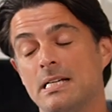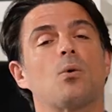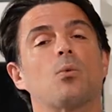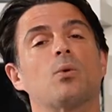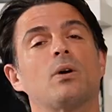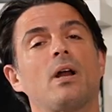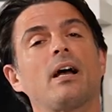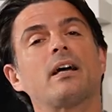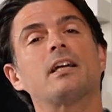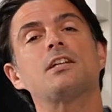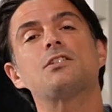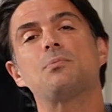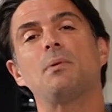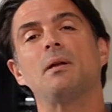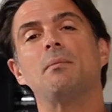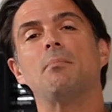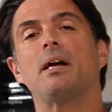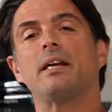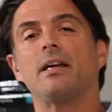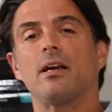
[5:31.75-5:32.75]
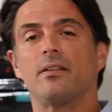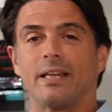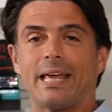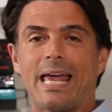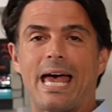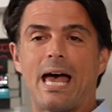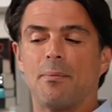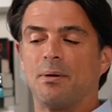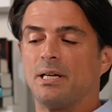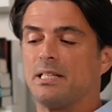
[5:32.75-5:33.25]
We're not going to spend money on the
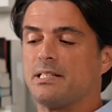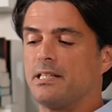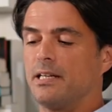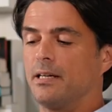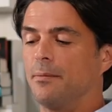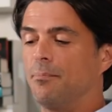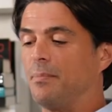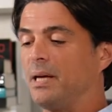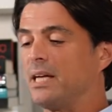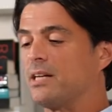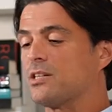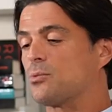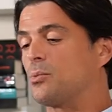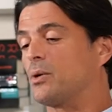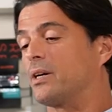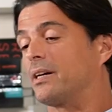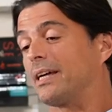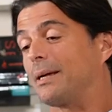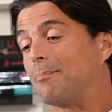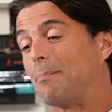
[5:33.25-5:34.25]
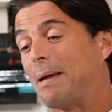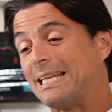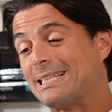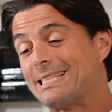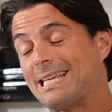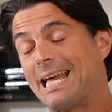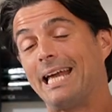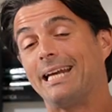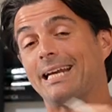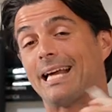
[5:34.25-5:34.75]
cabinets here because we're going to
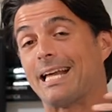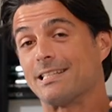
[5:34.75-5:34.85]
maintain